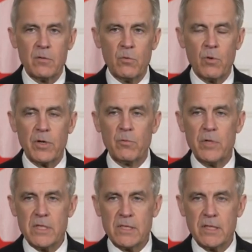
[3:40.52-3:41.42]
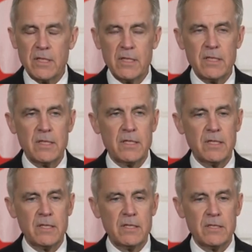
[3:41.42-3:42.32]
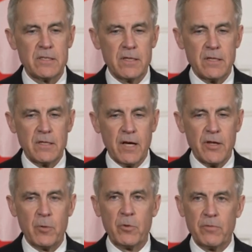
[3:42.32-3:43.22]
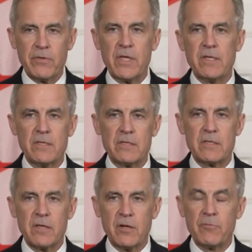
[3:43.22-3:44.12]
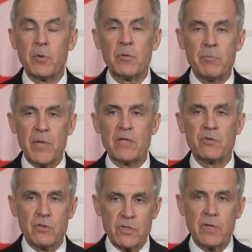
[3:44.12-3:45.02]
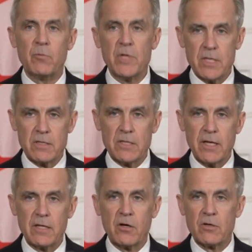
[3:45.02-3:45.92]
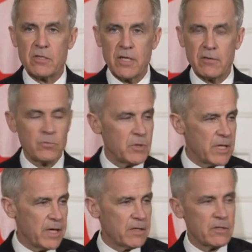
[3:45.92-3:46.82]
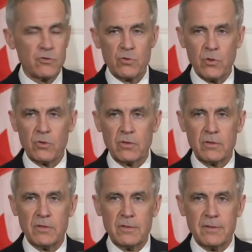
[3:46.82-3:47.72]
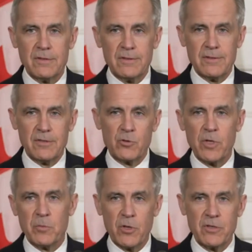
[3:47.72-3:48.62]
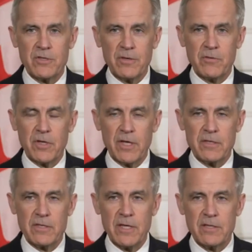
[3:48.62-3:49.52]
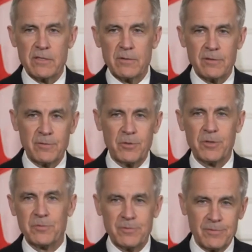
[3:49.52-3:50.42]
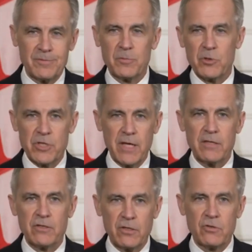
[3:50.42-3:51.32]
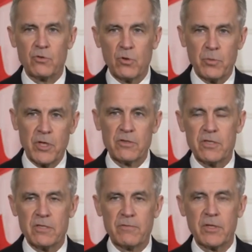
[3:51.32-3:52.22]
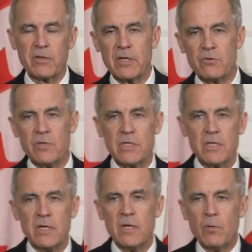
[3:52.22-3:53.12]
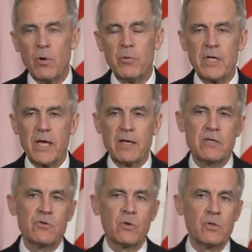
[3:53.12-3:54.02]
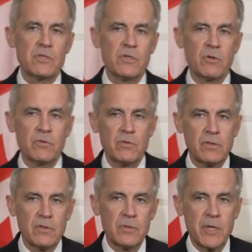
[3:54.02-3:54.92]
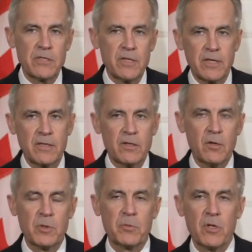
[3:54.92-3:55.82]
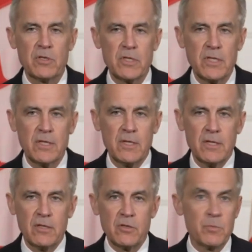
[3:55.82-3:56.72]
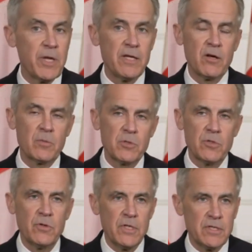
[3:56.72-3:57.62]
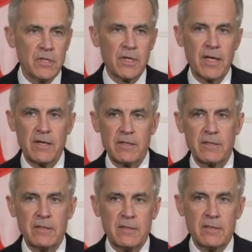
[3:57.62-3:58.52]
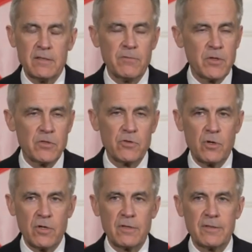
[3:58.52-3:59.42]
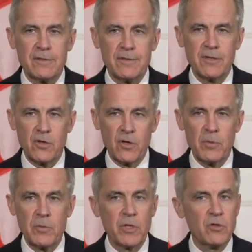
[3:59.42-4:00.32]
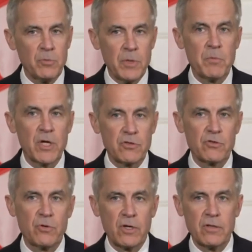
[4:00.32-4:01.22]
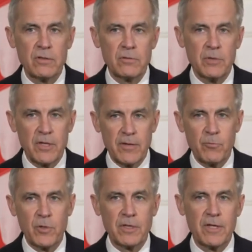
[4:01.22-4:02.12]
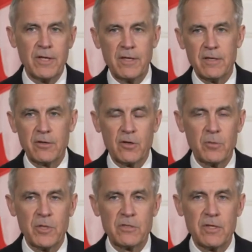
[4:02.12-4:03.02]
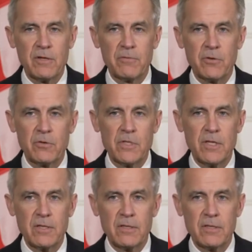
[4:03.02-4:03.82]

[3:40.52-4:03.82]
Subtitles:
What we see is a number of measures that we can take ourselves. We can't control the trade policy of the United States. We don't pretend to control policies of other countries. What we can control is our own domestic economic policy. There's many opportunities in Canada. It's a very strong economy, but it could be much stronger. We could have one Canadian economy instead of 13.